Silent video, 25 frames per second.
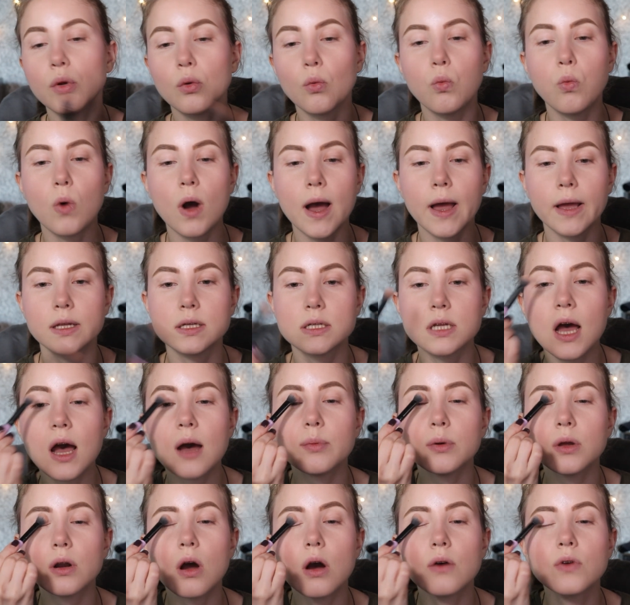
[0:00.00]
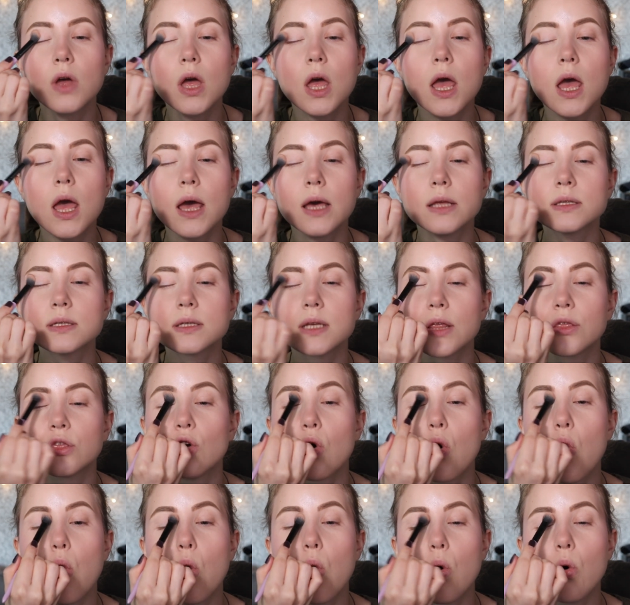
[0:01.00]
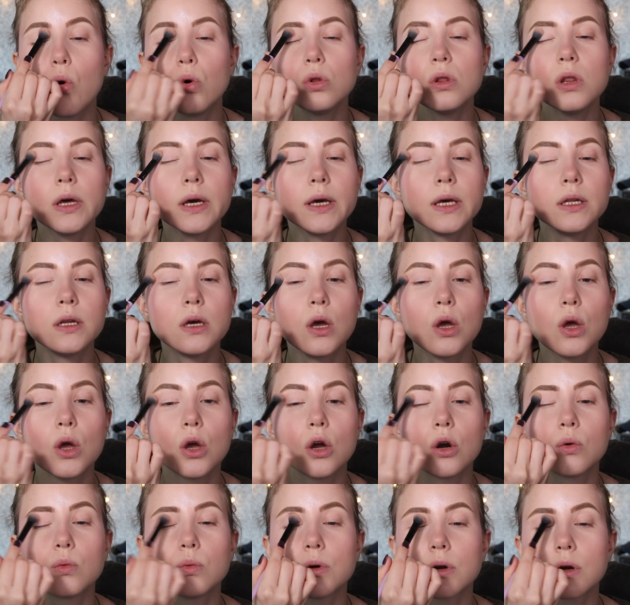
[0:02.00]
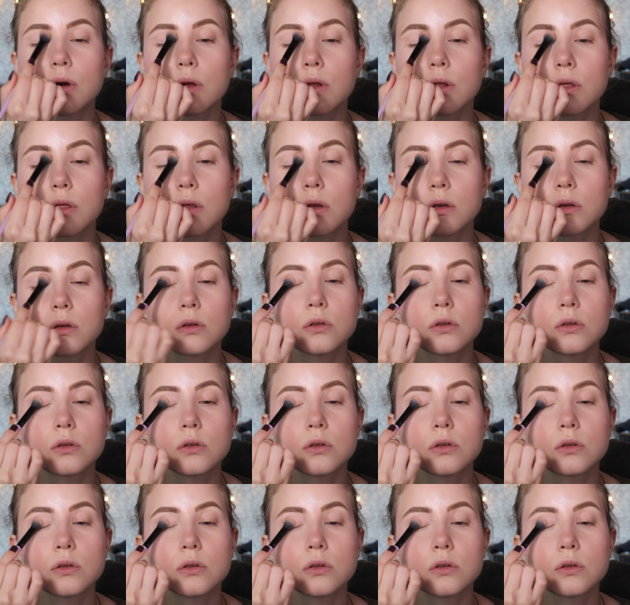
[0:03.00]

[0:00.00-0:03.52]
bit of white, tap it off, and set the whole lid with